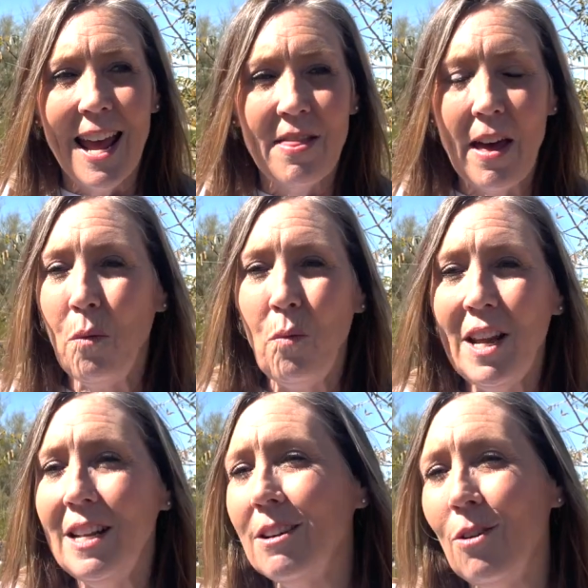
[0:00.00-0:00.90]
that we
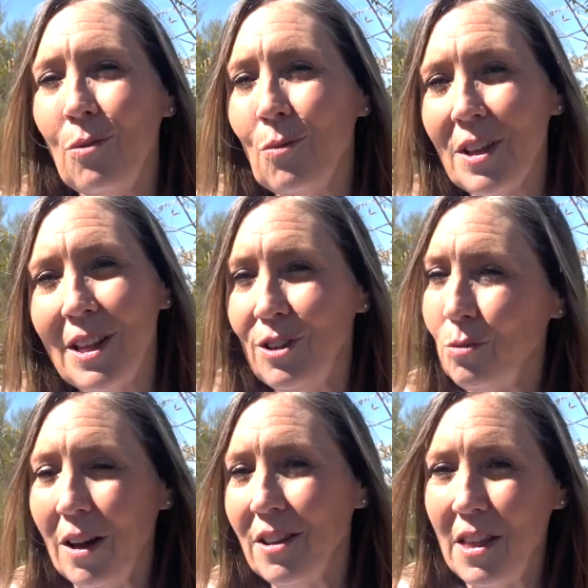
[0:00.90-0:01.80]
don't really
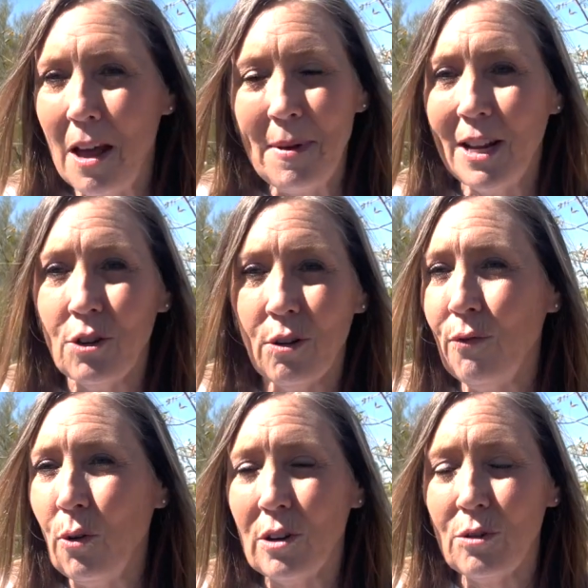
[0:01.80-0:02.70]
dwell on that magical
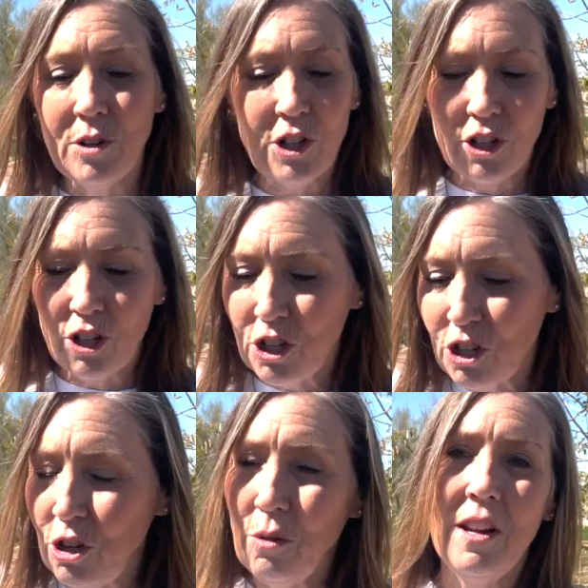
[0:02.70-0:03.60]
forest. We're just
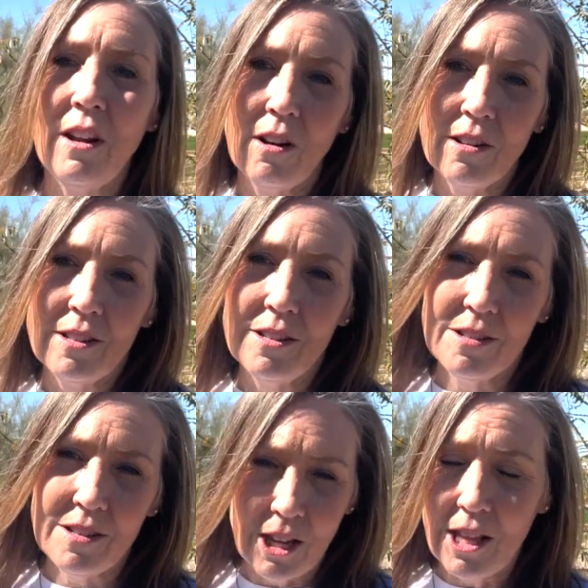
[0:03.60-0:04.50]
shooting our
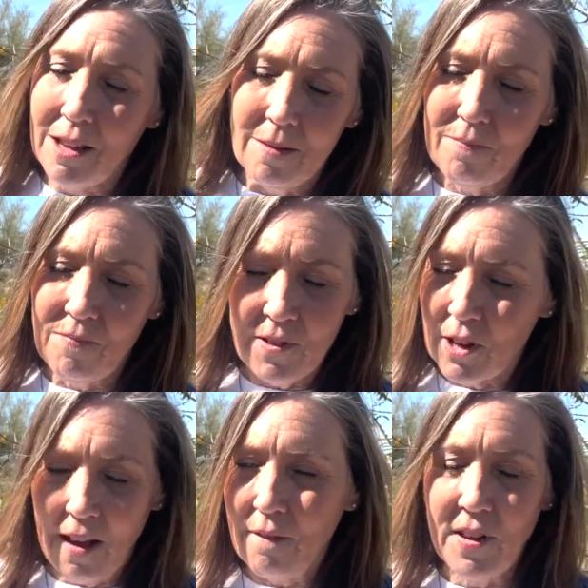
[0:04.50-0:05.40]
to the to
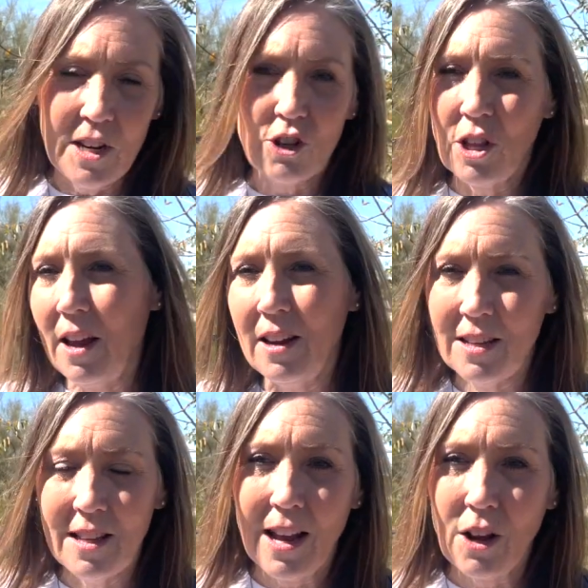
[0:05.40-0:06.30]
that finish line, to
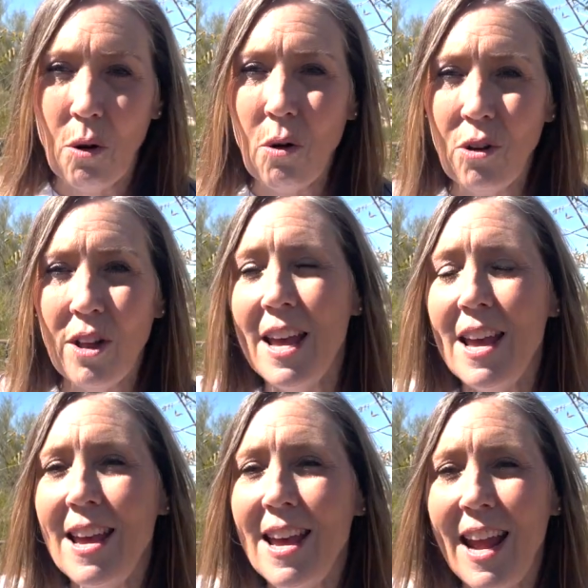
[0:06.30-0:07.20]
that goal.
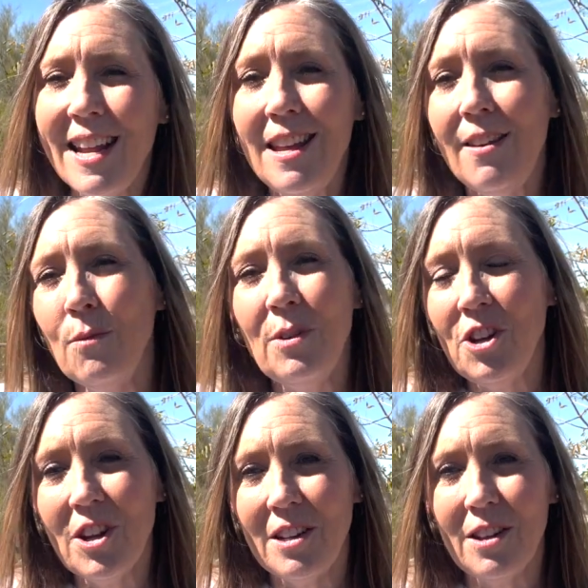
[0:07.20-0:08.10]
And even when you
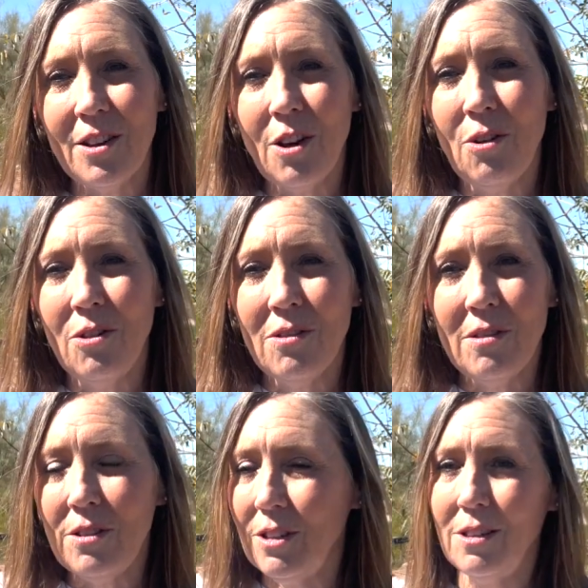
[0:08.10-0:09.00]
get to the goal,
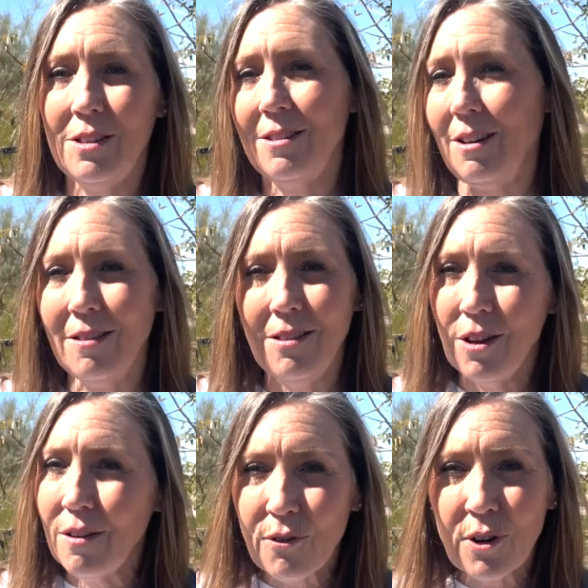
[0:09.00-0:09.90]
just start
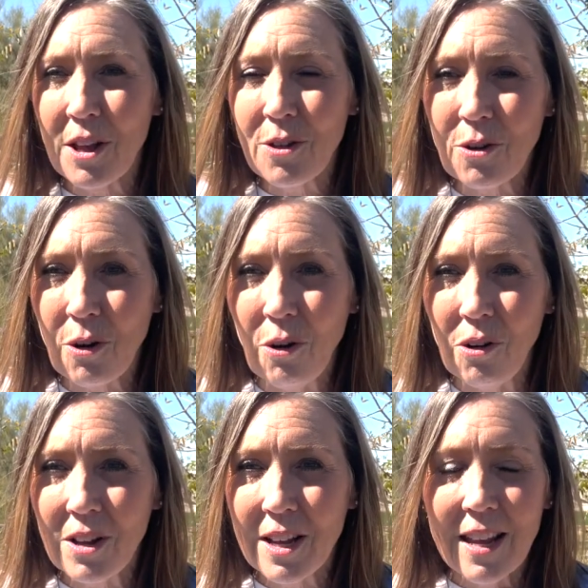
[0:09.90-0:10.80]
looking for another goal.
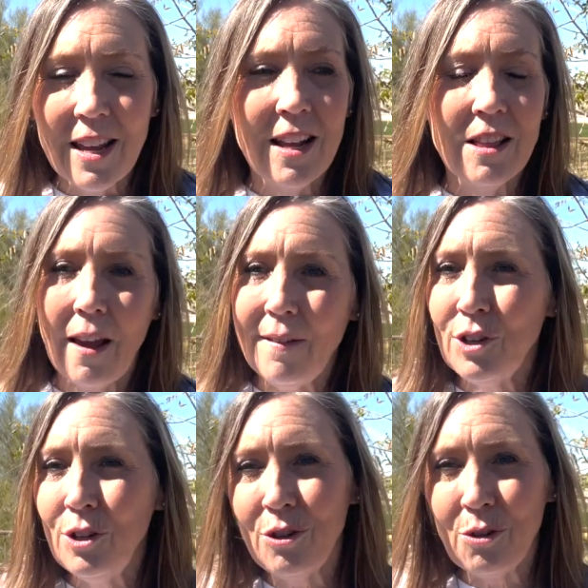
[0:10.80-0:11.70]
Life's
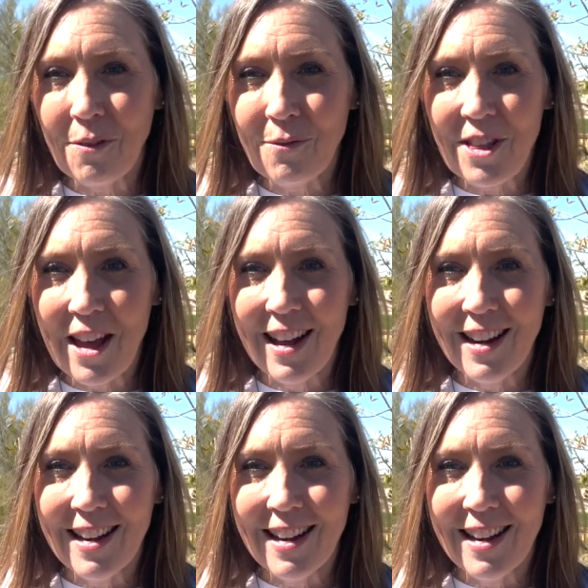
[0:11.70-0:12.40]
too short for that